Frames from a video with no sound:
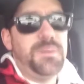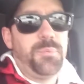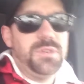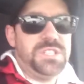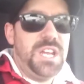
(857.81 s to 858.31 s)

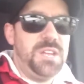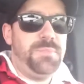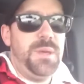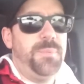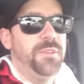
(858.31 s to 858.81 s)
appreciate
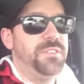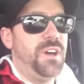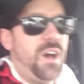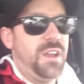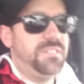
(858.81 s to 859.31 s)
people's
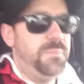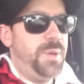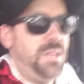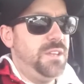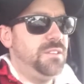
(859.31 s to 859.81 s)
honest
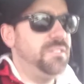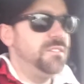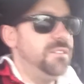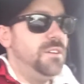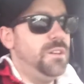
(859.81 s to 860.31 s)

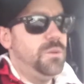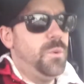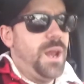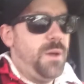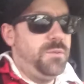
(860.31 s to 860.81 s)
opinions
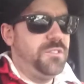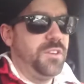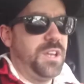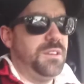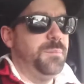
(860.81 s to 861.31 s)
when I was
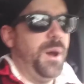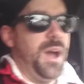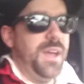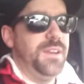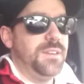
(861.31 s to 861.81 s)
looking to
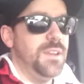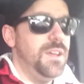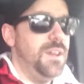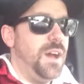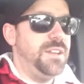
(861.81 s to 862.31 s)
buy it.
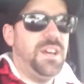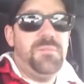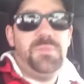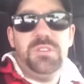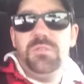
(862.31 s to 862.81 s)

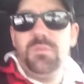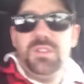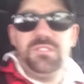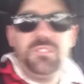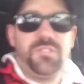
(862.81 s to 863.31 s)
I've been doing
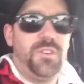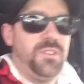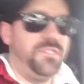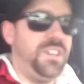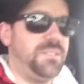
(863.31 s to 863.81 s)
research for
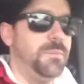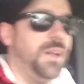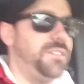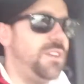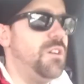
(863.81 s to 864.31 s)
6
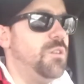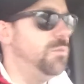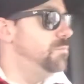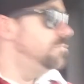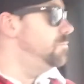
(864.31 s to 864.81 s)
months. I know
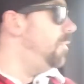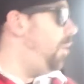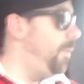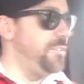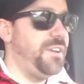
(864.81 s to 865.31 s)

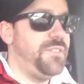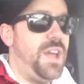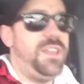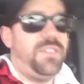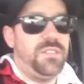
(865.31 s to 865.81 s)
almost
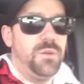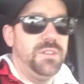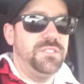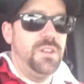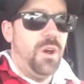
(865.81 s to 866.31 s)
anything there
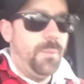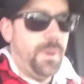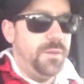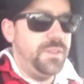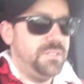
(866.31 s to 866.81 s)
is to know
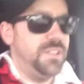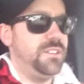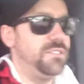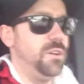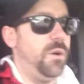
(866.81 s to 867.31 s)
about these
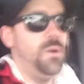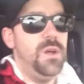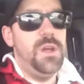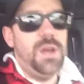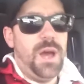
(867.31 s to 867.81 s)
things, so
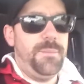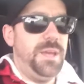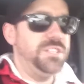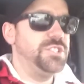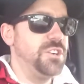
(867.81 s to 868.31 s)
I
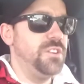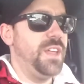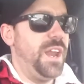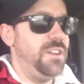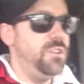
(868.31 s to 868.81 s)
made sure
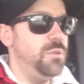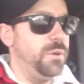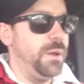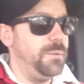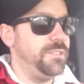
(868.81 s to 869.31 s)
that I knew
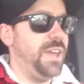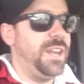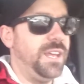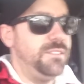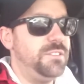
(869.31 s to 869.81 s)
what I was
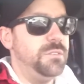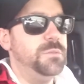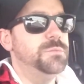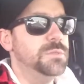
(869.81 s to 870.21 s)
getting into,